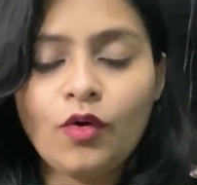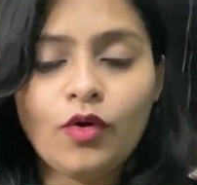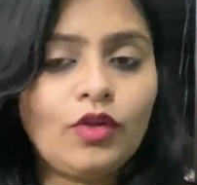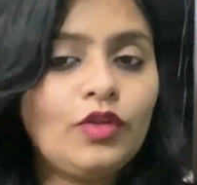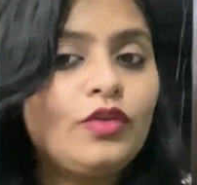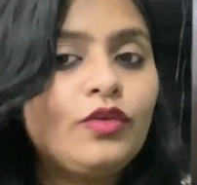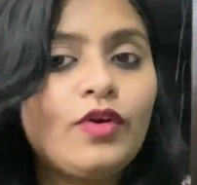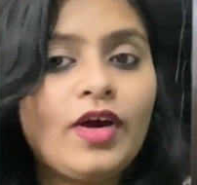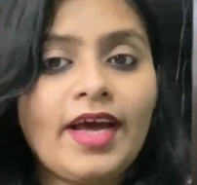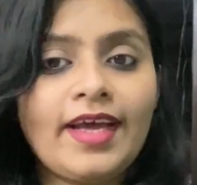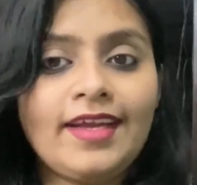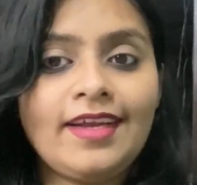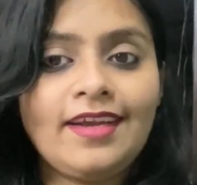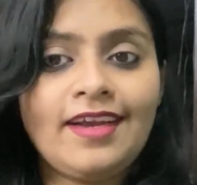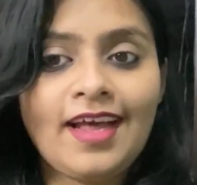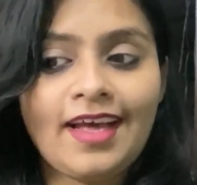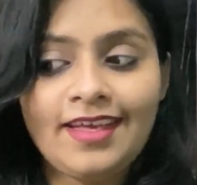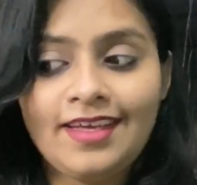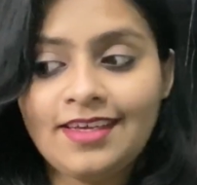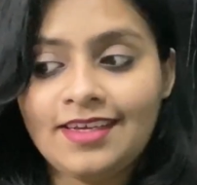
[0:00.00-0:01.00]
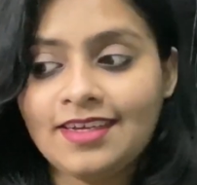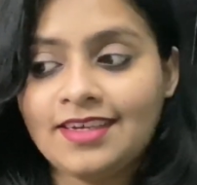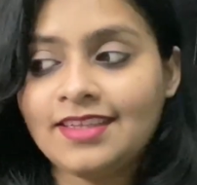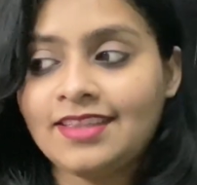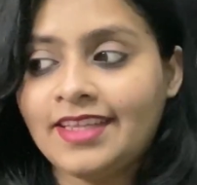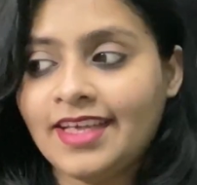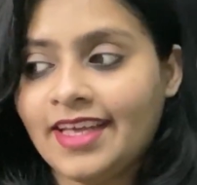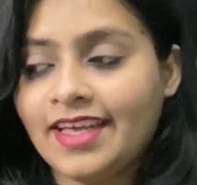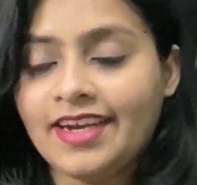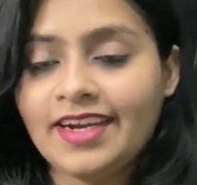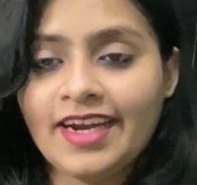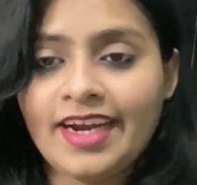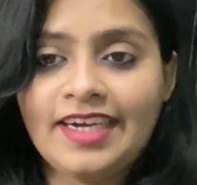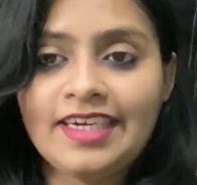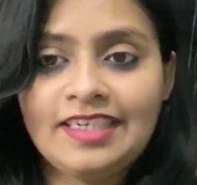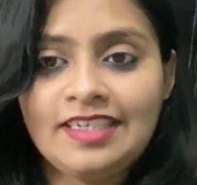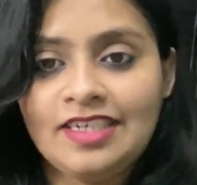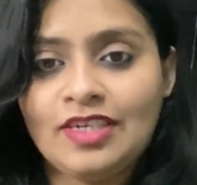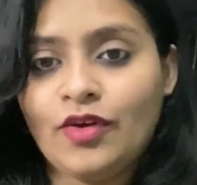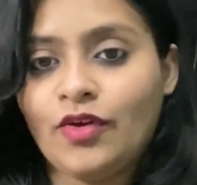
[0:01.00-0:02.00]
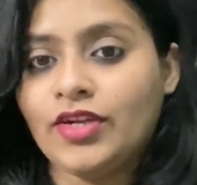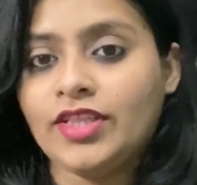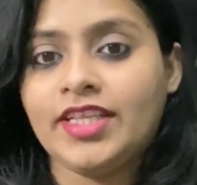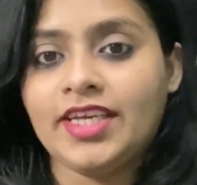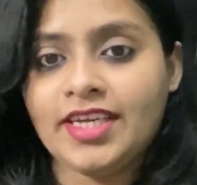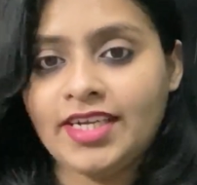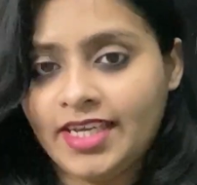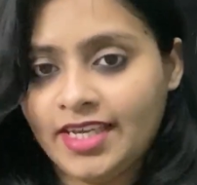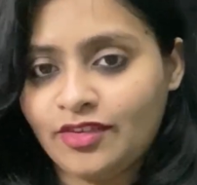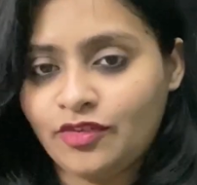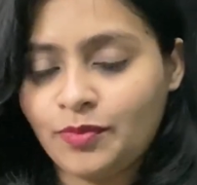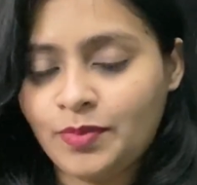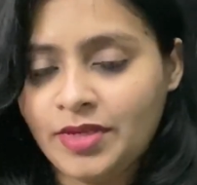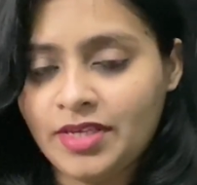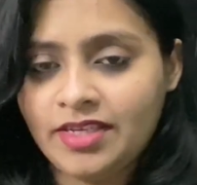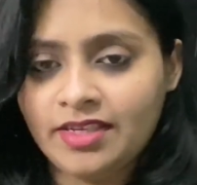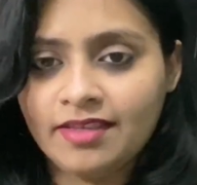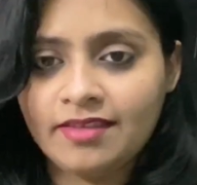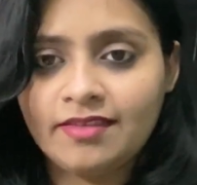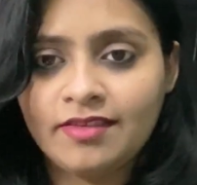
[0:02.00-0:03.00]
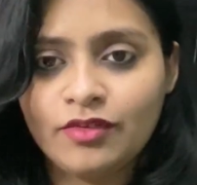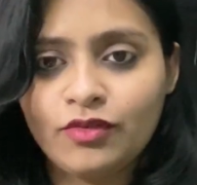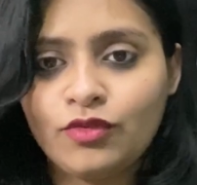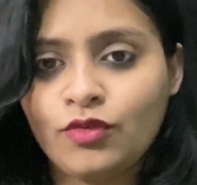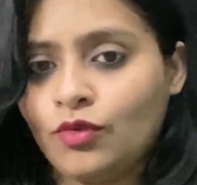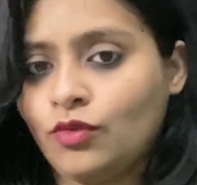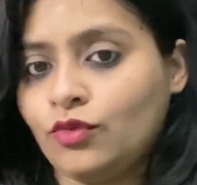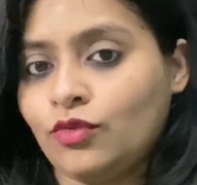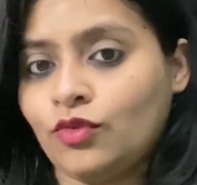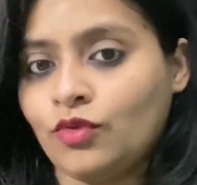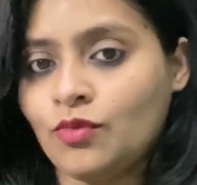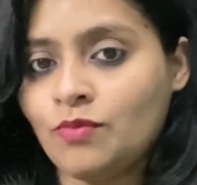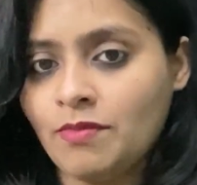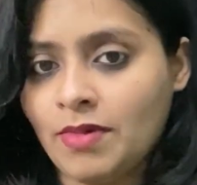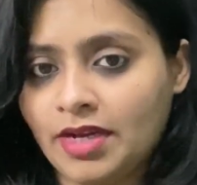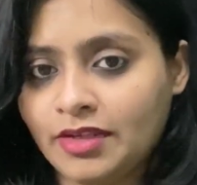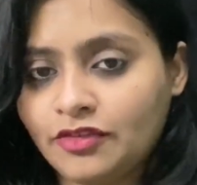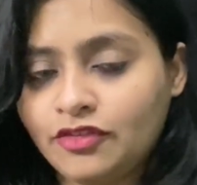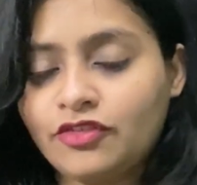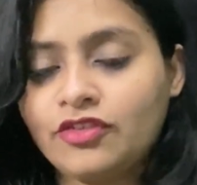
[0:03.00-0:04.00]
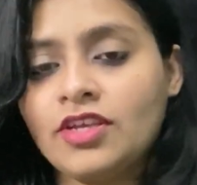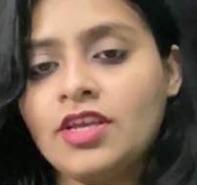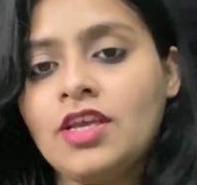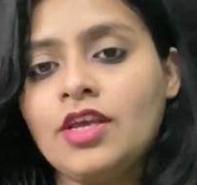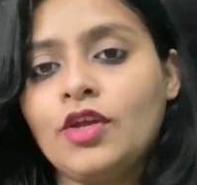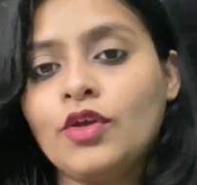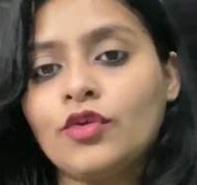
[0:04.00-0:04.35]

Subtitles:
although I like their writing or their experiences so much.